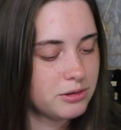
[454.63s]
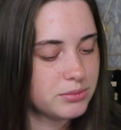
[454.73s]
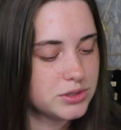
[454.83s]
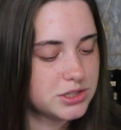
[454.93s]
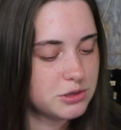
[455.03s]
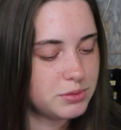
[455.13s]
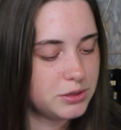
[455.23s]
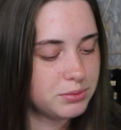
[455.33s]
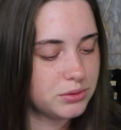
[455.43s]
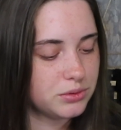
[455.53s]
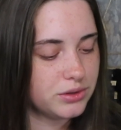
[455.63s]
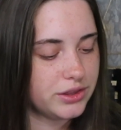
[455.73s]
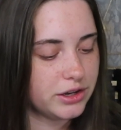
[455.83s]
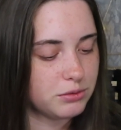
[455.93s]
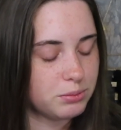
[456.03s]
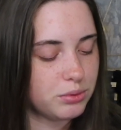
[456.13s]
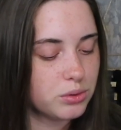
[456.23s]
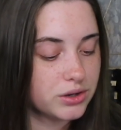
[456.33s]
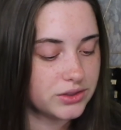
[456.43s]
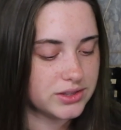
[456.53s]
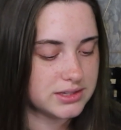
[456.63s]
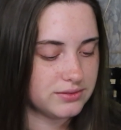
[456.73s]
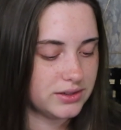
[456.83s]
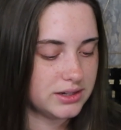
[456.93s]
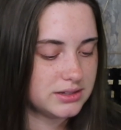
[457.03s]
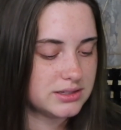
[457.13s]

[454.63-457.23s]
Most of the people there reported this event,